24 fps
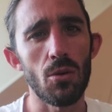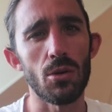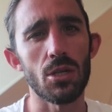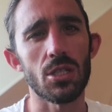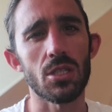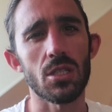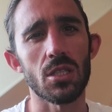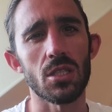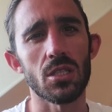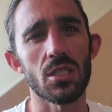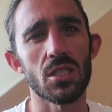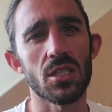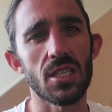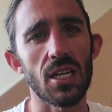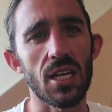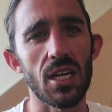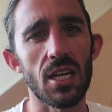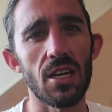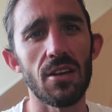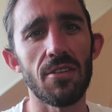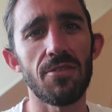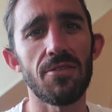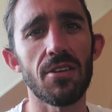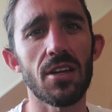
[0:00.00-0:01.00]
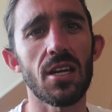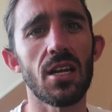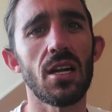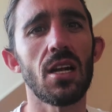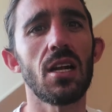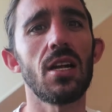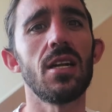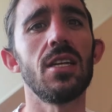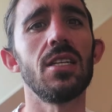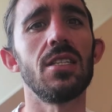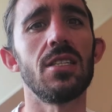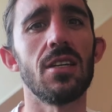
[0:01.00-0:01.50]
which is
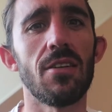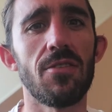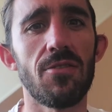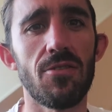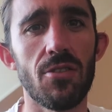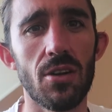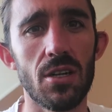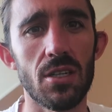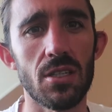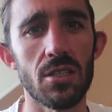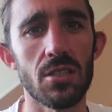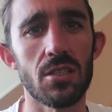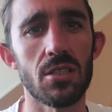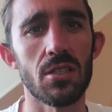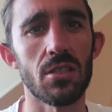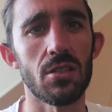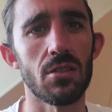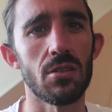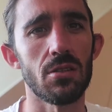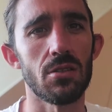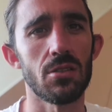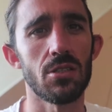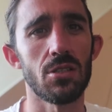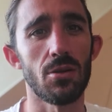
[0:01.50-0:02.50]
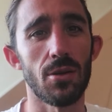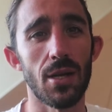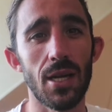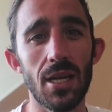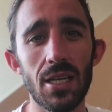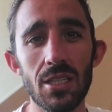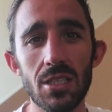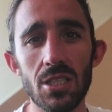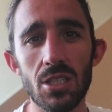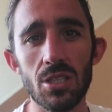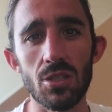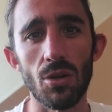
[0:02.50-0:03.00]
significantly different to, to
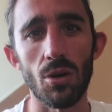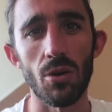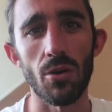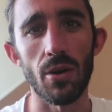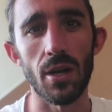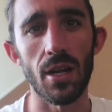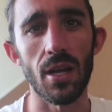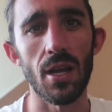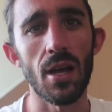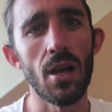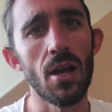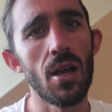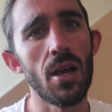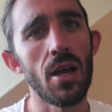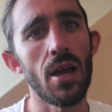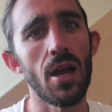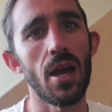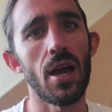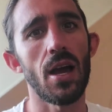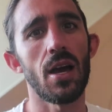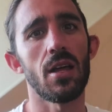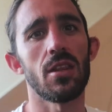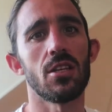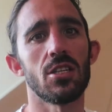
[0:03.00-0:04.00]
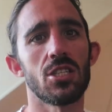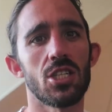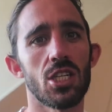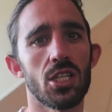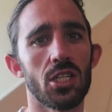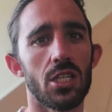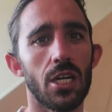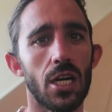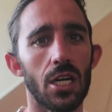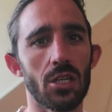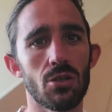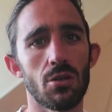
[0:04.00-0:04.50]
his story and the
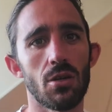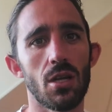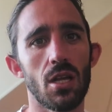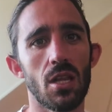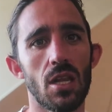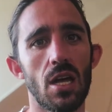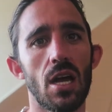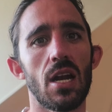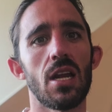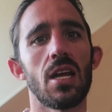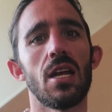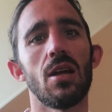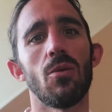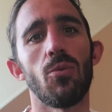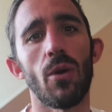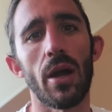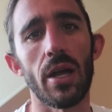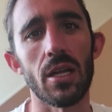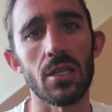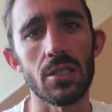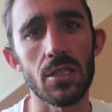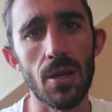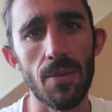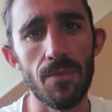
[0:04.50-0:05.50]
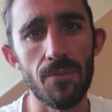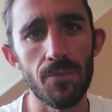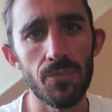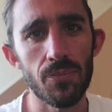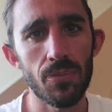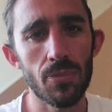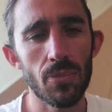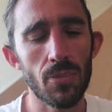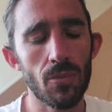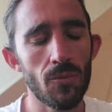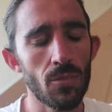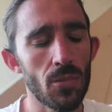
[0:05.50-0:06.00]
trajectory that he went.
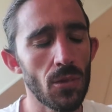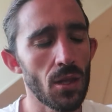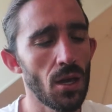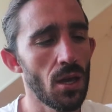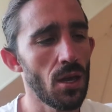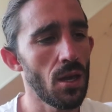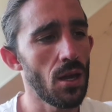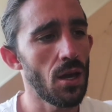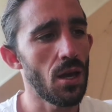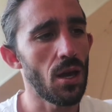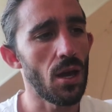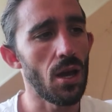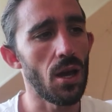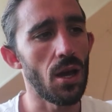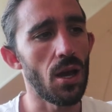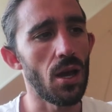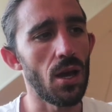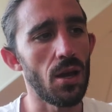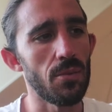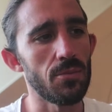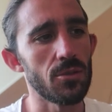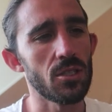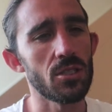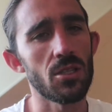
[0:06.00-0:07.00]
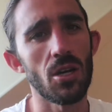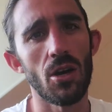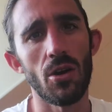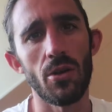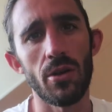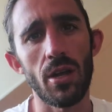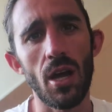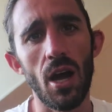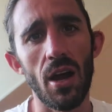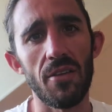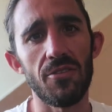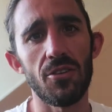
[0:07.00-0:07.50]
Um, so
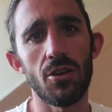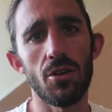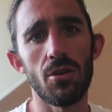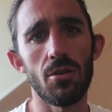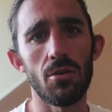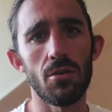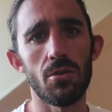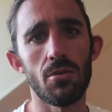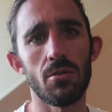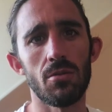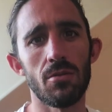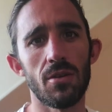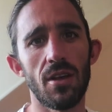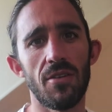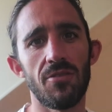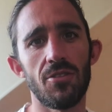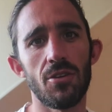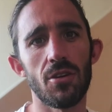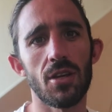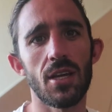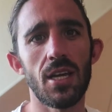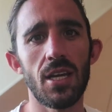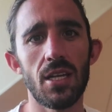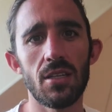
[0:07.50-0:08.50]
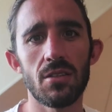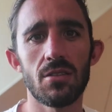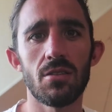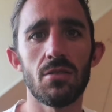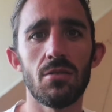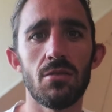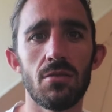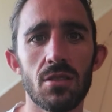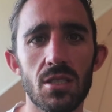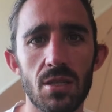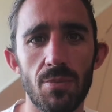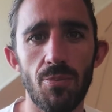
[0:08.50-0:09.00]
yeah, if you if you're keen
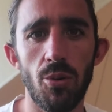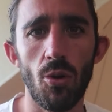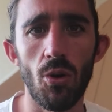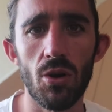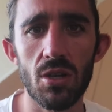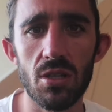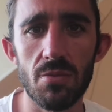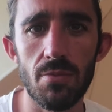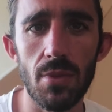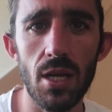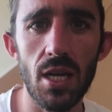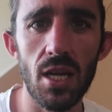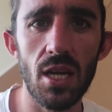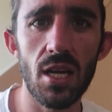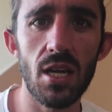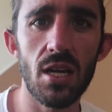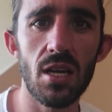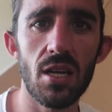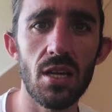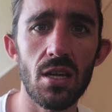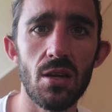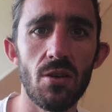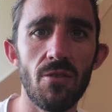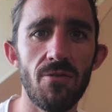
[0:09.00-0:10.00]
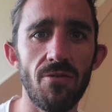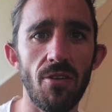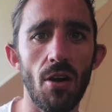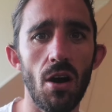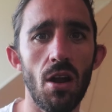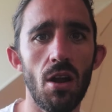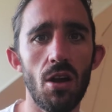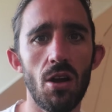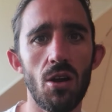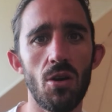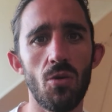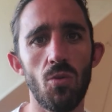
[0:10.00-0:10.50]
to support me,
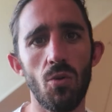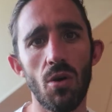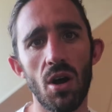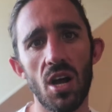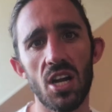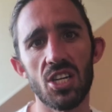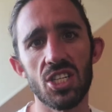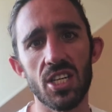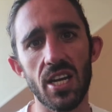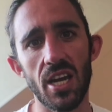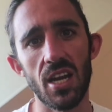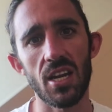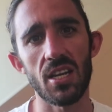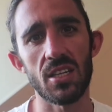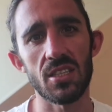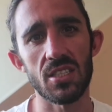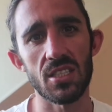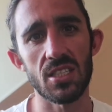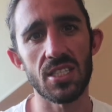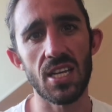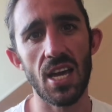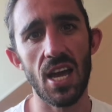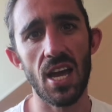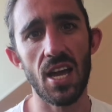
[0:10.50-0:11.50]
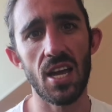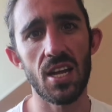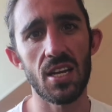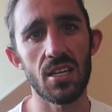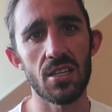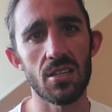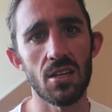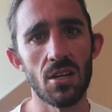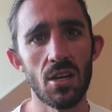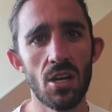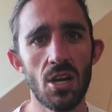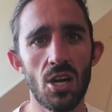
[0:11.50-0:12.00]
follow, watch, get
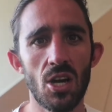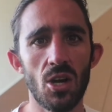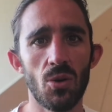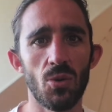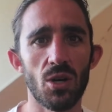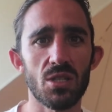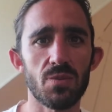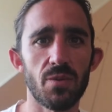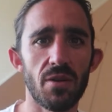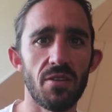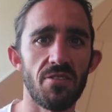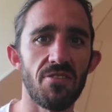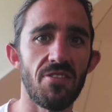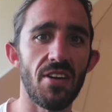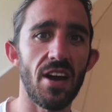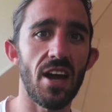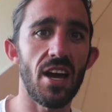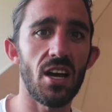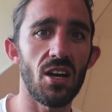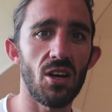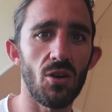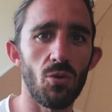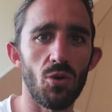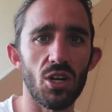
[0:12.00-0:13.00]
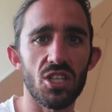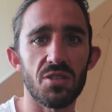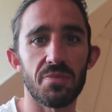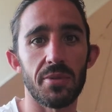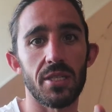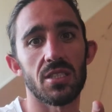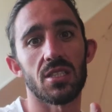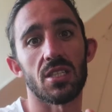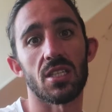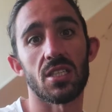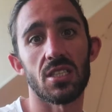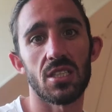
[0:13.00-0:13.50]
entertained, watch me fail, watch
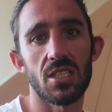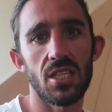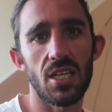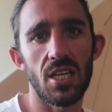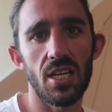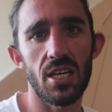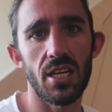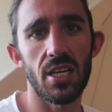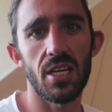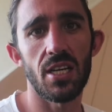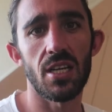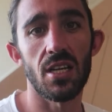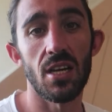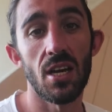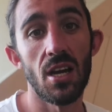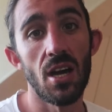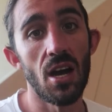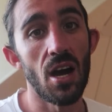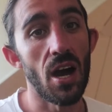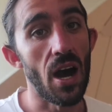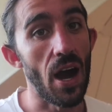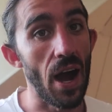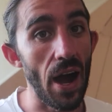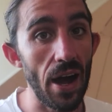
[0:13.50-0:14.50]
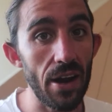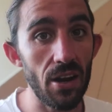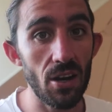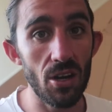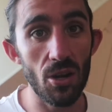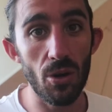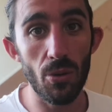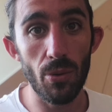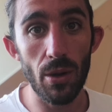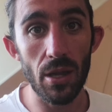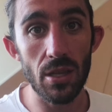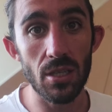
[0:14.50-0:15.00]
me succeed. I don't
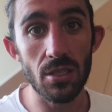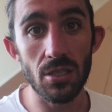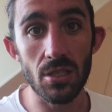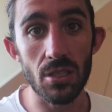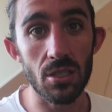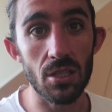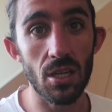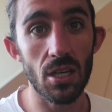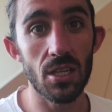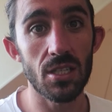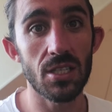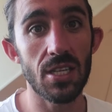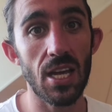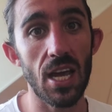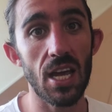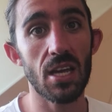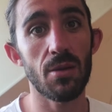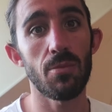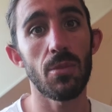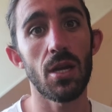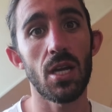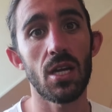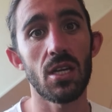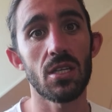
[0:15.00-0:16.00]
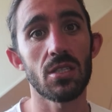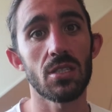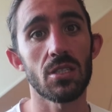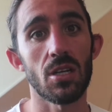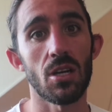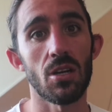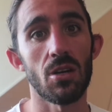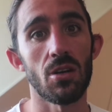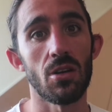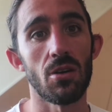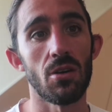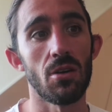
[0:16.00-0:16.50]
know where this is going to take me,
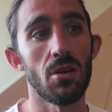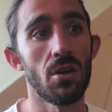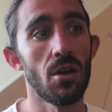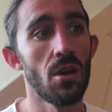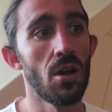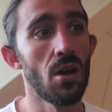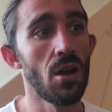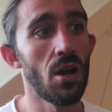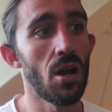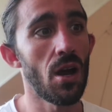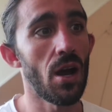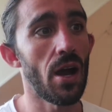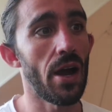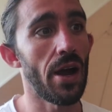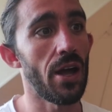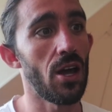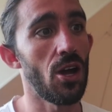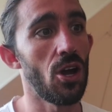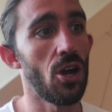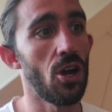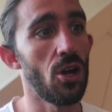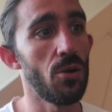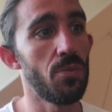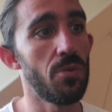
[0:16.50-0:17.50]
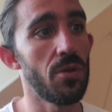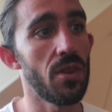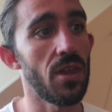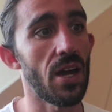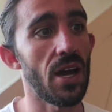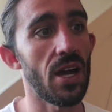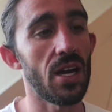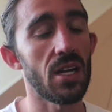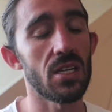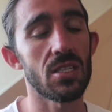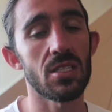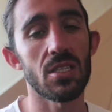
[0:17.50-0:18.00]
so I hope
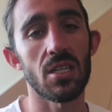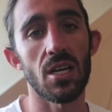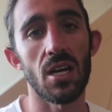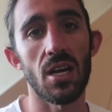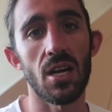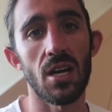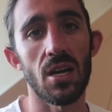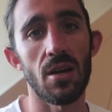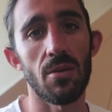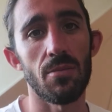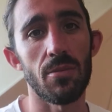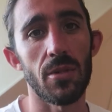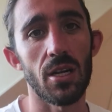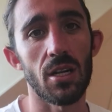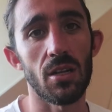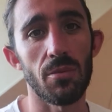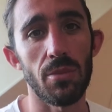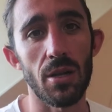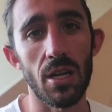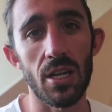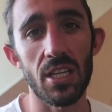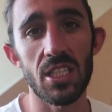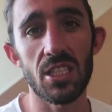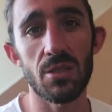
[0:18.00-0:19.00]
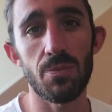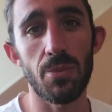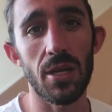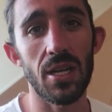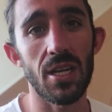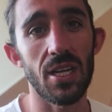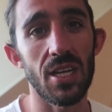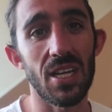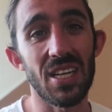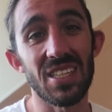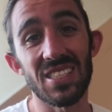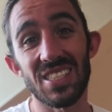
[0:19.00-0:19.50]
that um, it'll at least
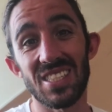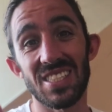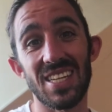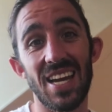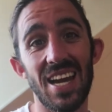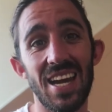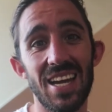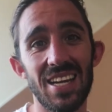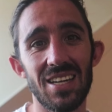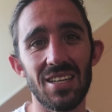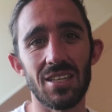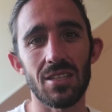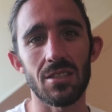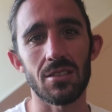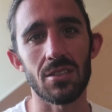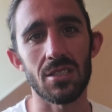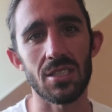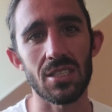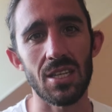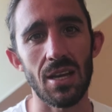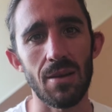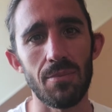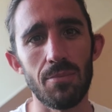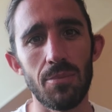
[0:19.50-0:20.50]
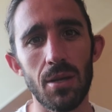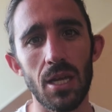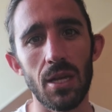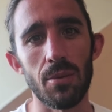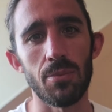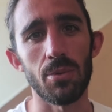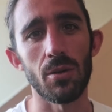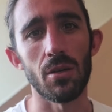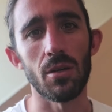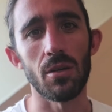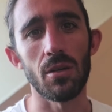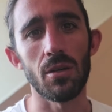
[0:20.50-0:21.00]
be entertaining to some
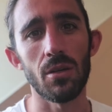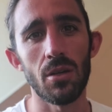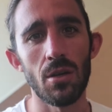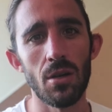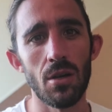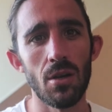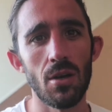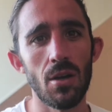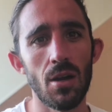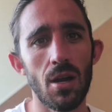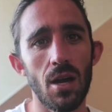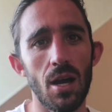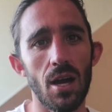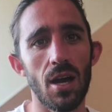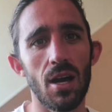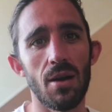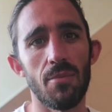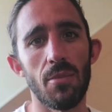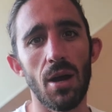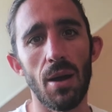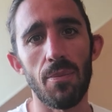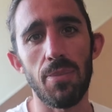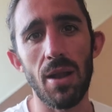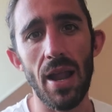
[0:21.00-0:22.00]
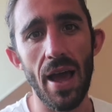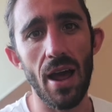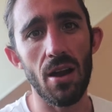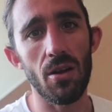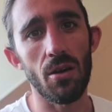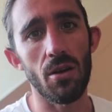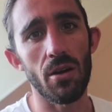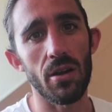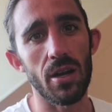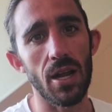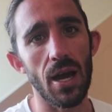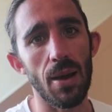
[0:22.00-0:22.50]
people. Um, I plan
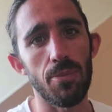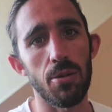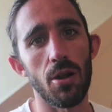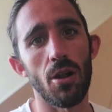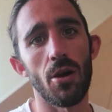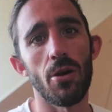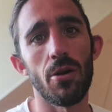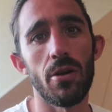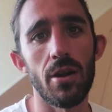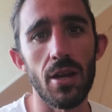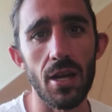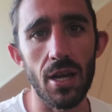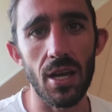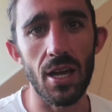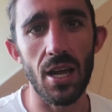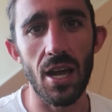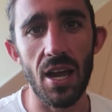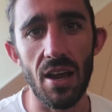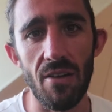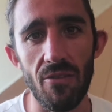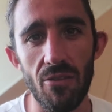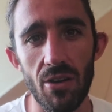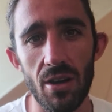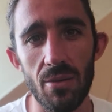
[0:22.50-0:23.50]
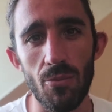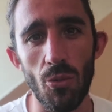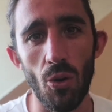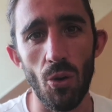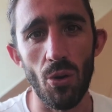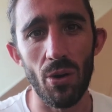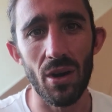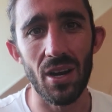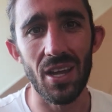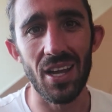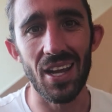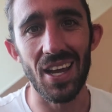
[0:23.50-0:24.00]
on uploading every
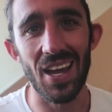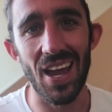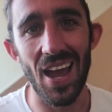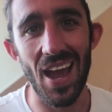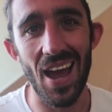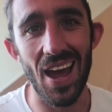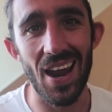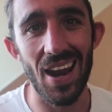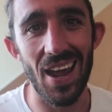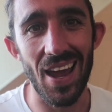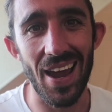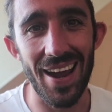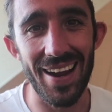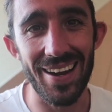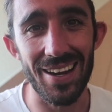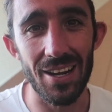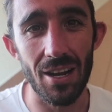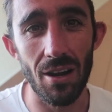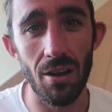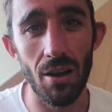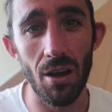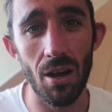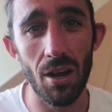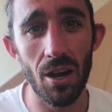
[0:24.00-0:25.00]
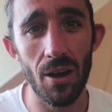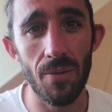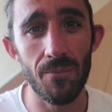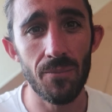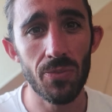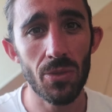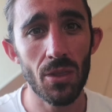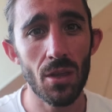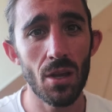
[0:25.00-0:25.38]
morning at eight o'clock